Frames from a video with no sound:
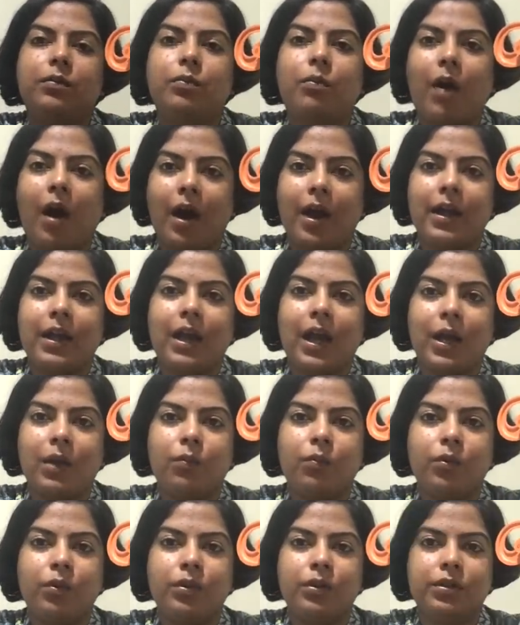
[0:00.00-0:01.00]
why I
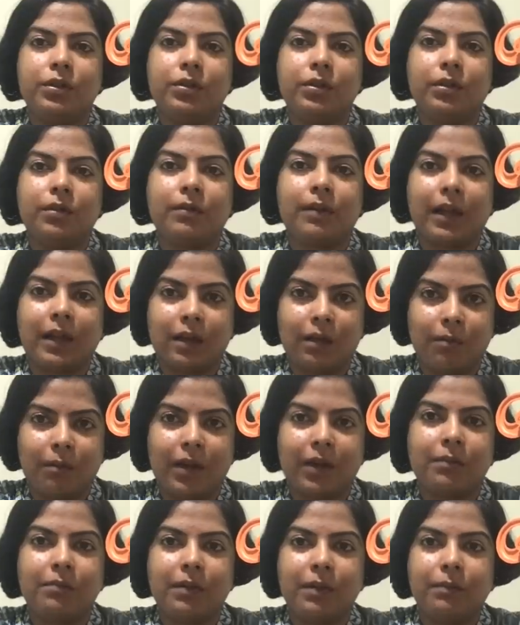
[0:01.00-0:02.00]
would
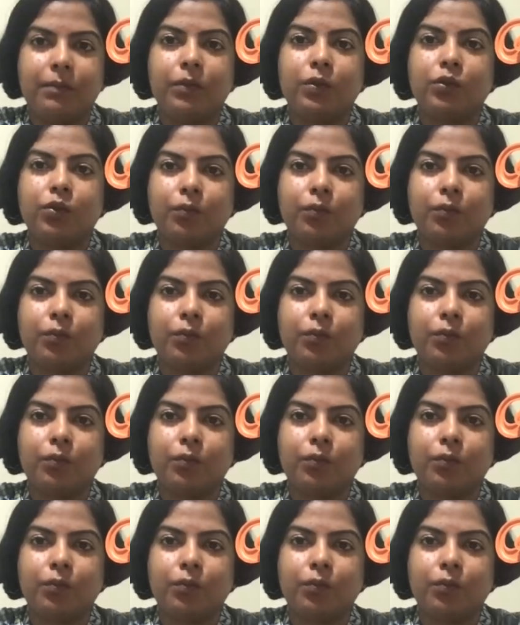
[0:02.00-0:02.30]
recommend people